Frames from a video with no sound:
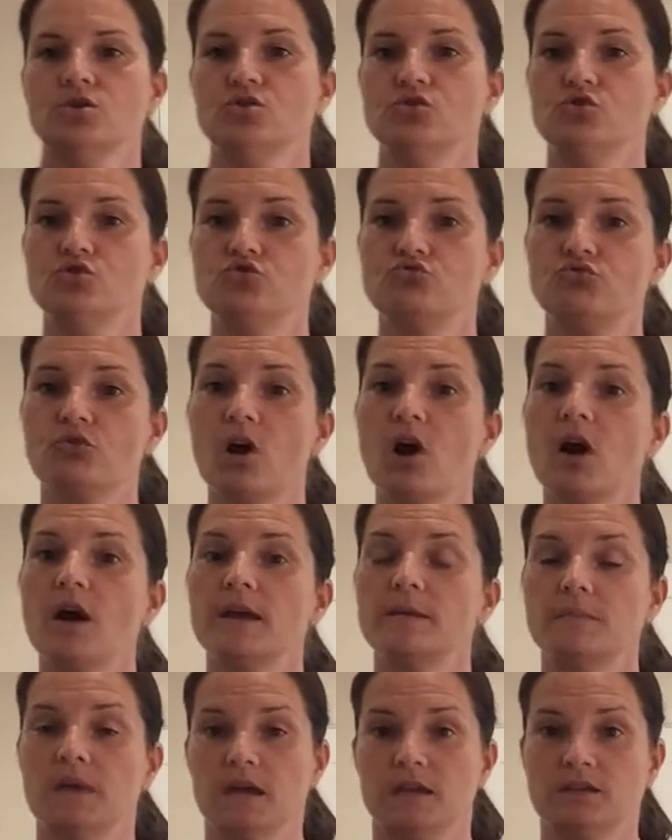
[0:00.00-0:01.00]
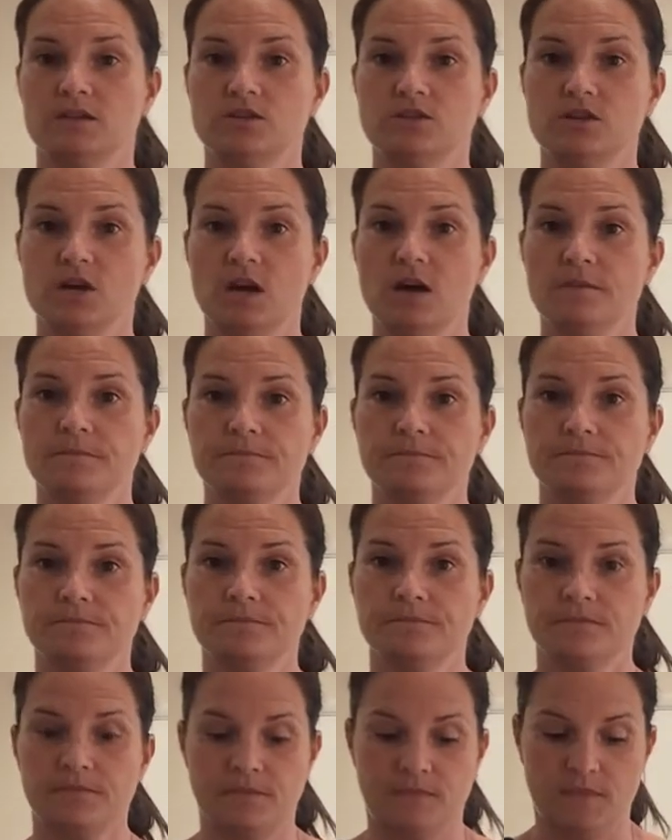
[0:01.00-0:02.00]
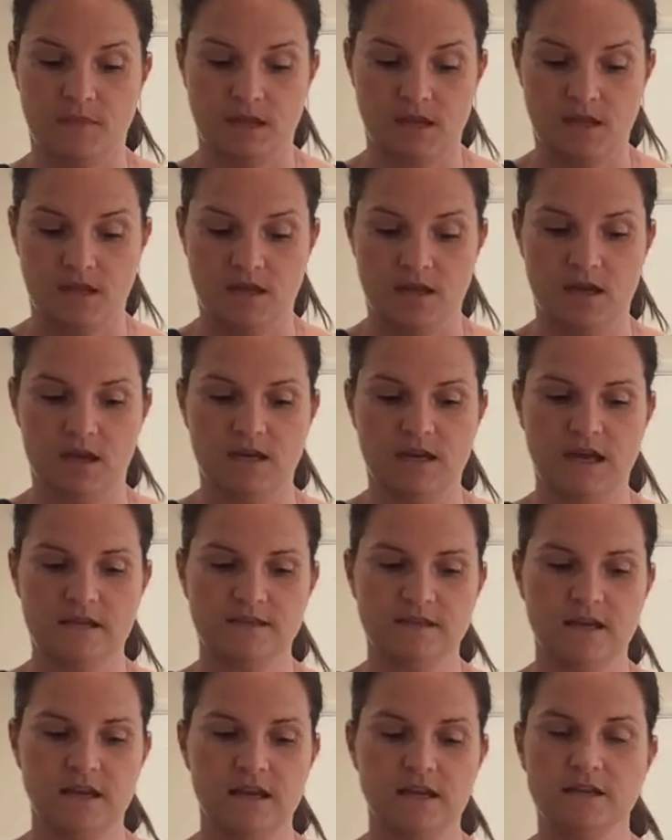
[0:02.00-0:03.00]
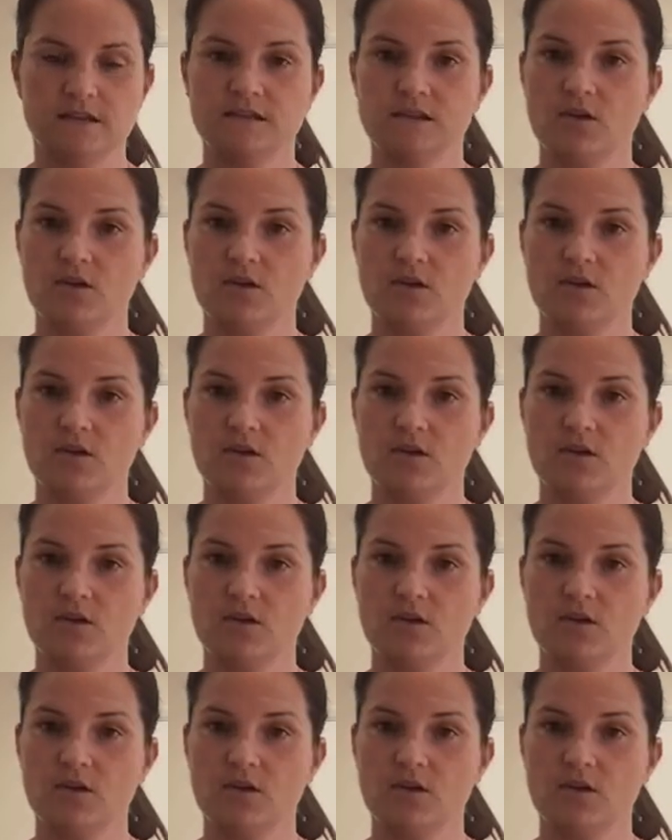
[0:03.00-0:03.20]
dry mixture and add that in.